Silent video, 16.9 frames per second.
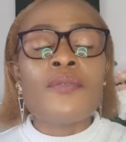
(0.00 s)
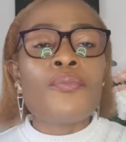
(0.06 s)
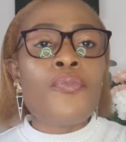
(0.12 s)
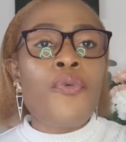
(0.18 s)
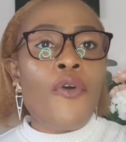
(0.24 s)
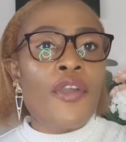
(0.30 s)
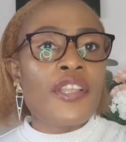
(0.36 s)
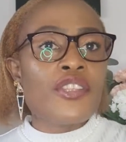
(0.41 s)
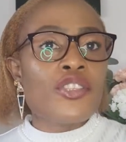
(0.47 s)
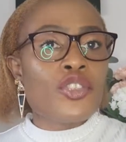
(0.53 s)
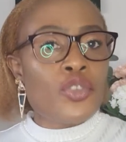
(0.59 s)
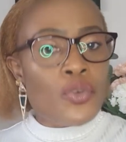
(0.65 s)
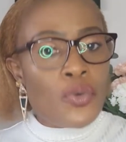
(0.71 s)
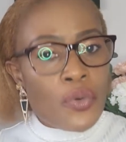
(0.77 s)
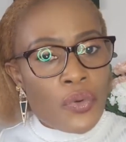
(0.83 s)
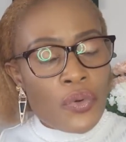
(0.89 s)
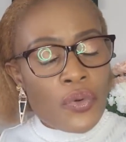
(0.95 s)
Point
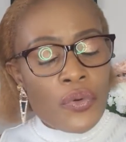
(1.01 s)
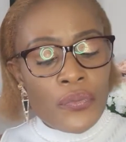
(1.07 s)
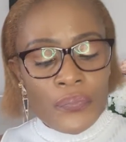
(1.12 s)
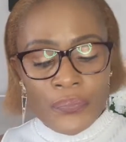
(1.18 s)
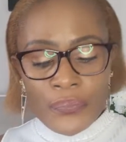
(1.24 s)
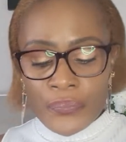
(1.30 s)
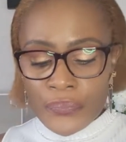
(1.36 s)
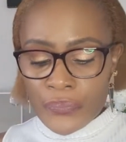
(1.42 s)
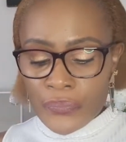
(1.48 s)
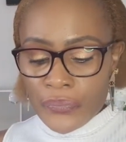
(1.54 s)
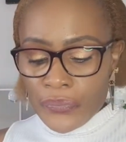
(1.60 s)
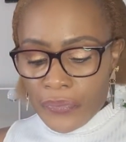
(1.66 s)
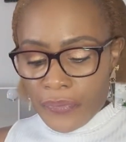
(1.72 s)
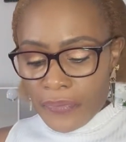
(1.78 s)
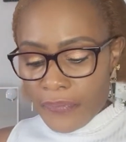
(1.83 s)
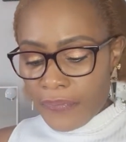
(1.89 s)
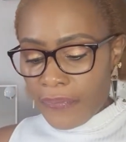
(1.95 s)
2
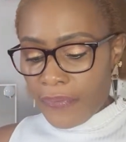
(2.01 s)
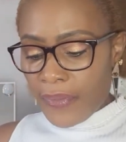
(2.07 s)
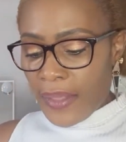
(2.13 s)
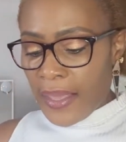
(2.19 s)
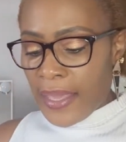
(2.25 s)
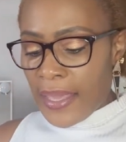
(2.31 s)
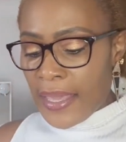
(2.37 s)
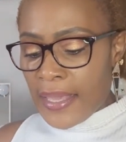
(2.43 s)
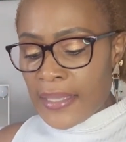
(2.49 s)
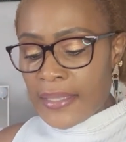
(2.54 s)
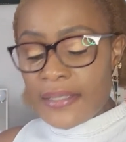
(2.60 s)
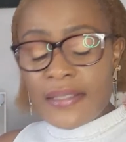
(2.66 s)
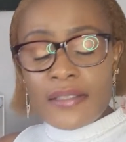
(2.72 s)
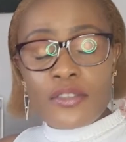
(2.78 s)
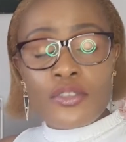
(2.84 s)
is